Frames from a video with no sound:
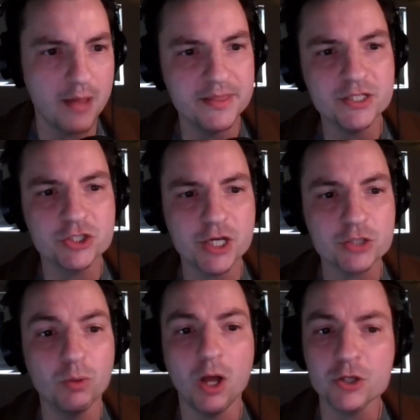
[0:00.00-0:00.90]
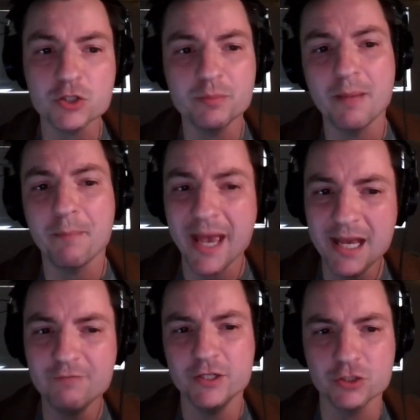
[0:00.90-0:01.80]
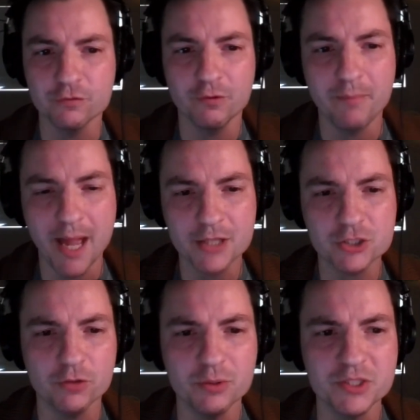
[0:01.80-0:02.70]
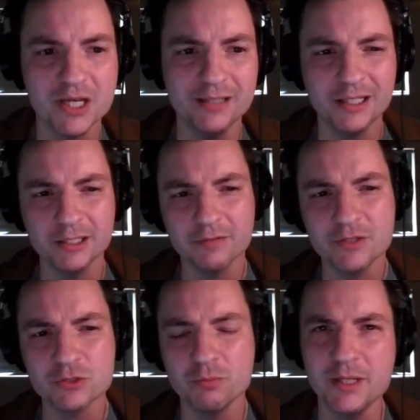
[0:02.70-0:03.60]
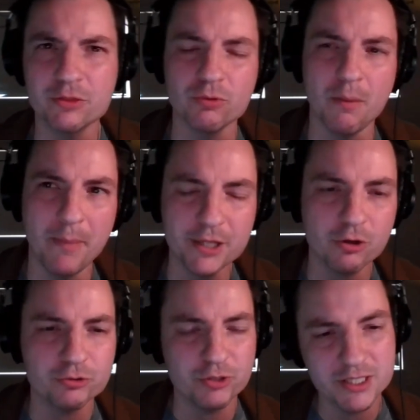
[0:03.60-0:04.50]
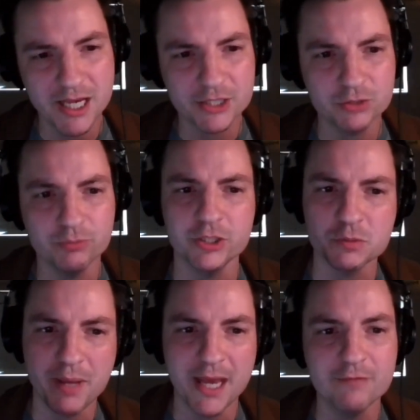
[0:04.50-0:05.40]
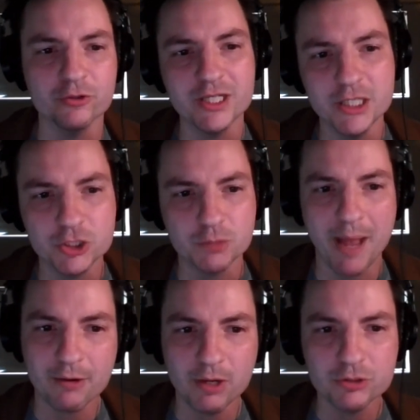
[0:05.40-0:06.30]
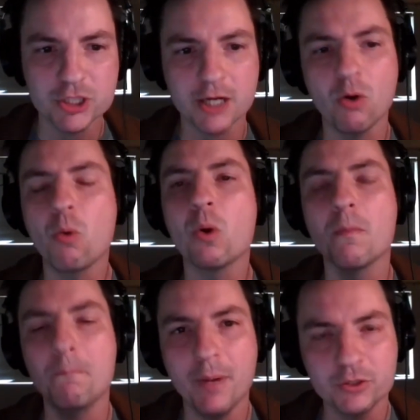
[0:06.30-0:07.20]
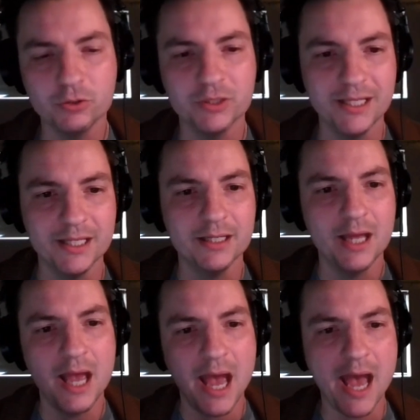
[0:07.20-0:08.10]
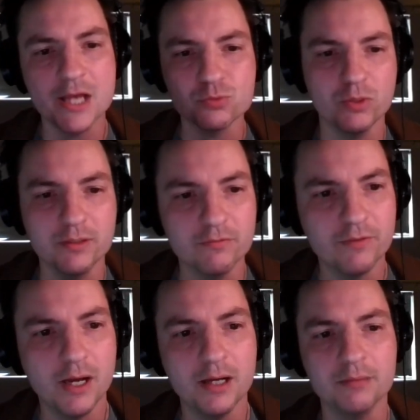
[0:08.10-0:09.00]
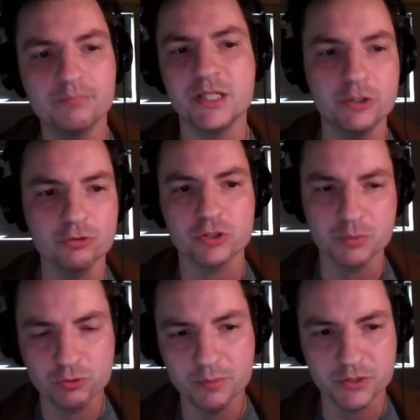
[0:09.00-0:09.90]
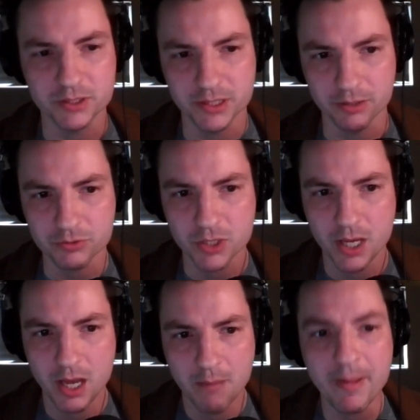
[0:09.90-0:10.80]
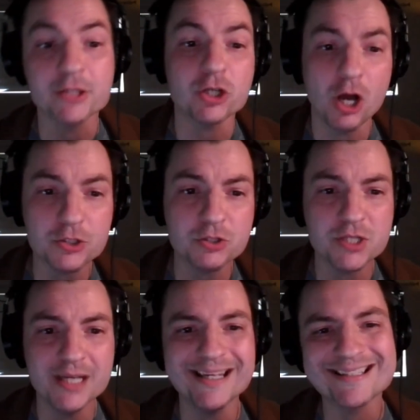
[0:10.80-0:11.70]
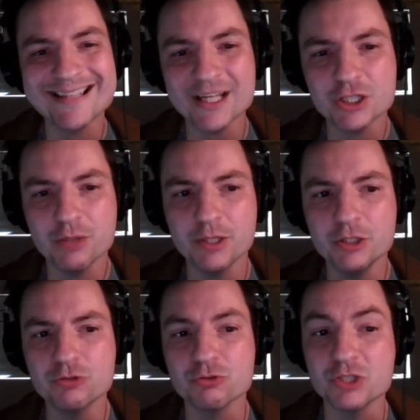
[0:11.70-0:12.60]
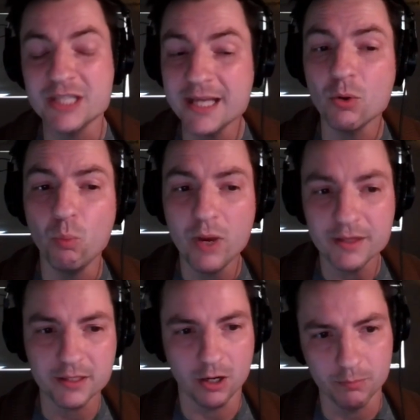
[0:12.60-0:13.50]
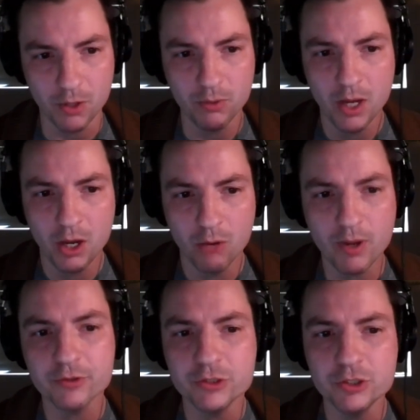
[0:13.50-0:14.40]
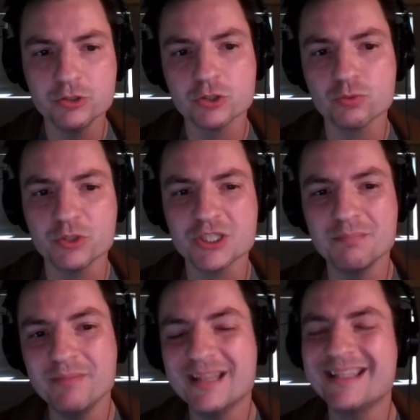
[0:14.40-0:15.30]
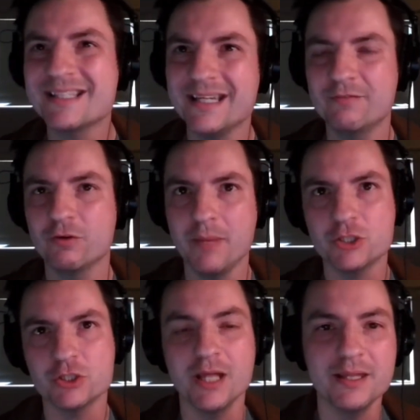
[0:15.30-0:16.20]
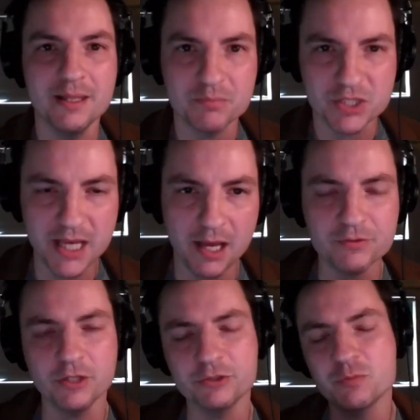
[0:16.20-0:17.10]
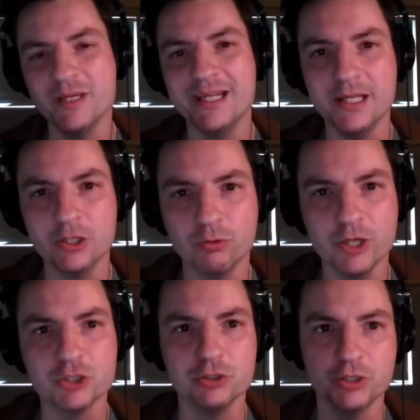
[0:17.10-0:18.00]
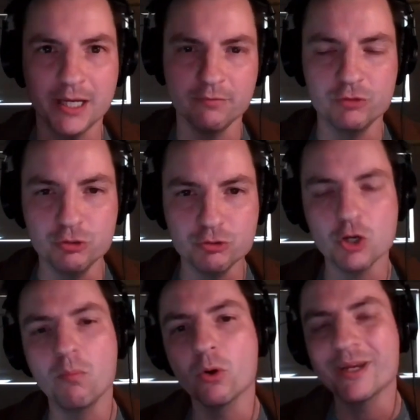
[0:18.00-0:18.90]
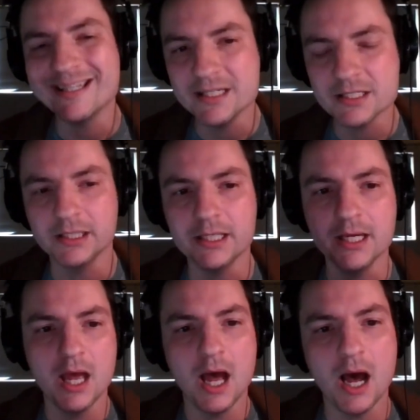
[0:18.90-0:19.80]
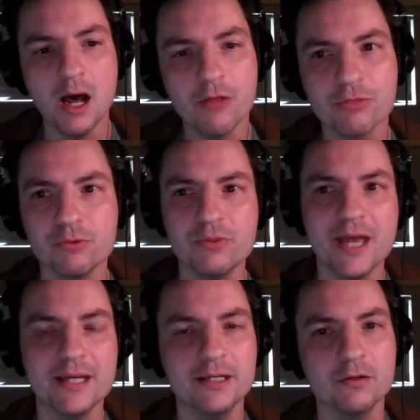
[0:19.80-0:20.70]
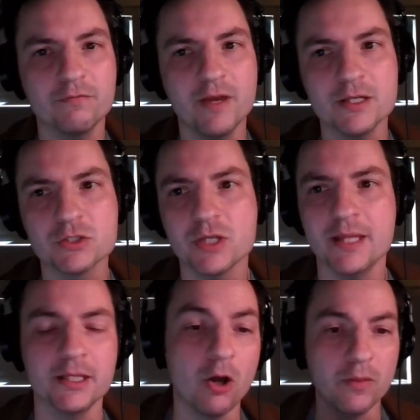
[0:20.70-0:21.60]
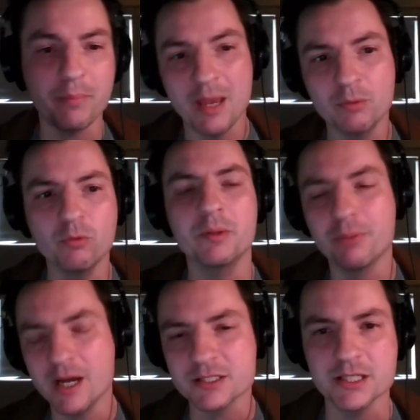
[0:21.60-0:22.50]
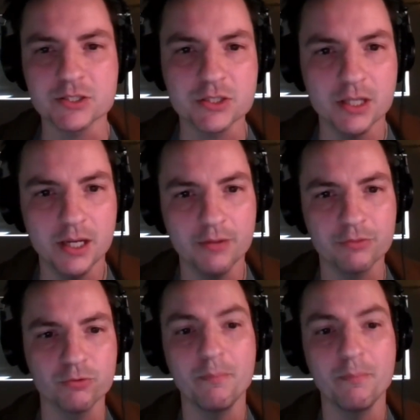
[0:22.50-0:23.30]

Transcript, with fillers: Uh, these checks will also be a paid feature for Match, although it's unclear if this will be through a microtransaction where you just pay for each background check or bundled in as one of uh, Tinder's subscription tiers. Match also said it's not sharing users' data with Garbo. Rather, users will submit this information themselves. There'll just be an integration to kind of do so more easily uh, through that interface. And then all the payment will be processed uh,